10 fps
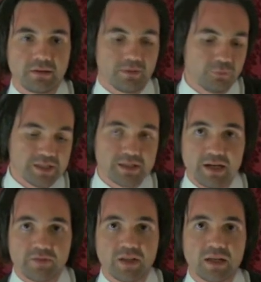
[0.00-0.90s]
on which
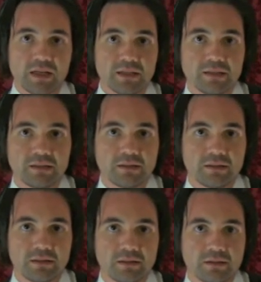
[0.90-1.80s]
side of the line,
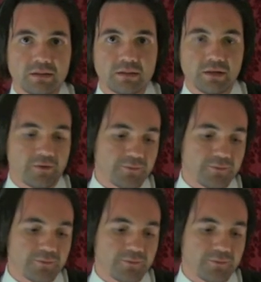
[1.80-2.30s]
you know,